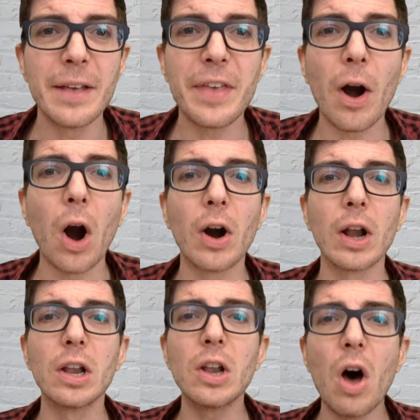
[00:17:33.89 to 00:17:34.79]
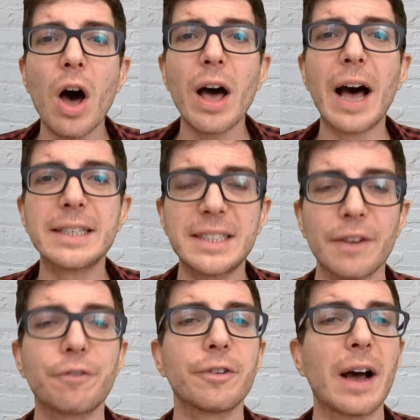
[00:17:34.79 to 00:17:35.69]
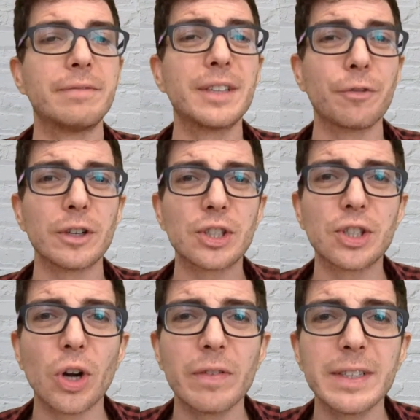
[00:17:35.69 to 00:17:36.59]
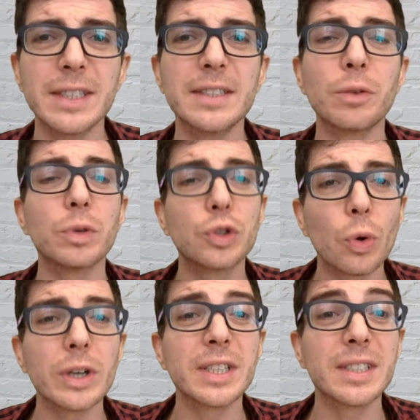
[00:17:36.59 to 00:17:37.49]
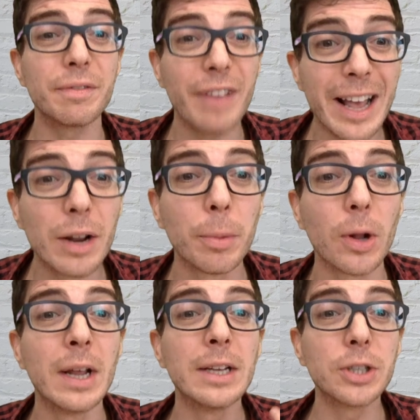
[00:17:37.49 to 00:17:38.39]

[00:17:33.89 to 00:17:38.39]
There are a lot of different, of different services and resources available